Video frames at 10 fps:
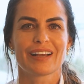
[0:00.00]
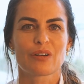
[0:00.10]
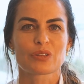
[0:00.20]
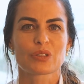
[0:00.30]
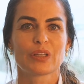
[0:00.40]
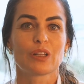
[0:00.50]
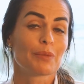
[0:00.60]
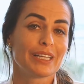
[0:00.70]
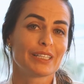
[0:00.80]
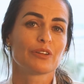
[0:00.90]
also in
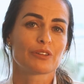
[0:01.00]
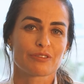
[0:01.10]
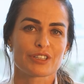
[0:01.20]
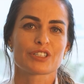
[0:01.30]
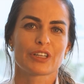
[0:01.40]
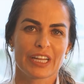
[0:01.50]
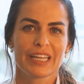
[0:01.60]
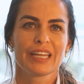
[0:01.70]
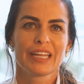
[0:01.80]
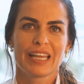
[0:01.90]
Loma Linda University
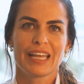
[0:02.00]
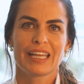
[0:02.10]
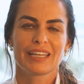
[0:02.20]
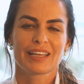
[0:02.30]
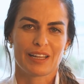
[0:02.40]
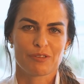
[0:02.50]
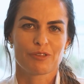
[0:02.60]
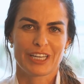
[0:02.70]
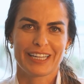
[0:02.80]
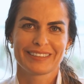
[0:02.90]
in California.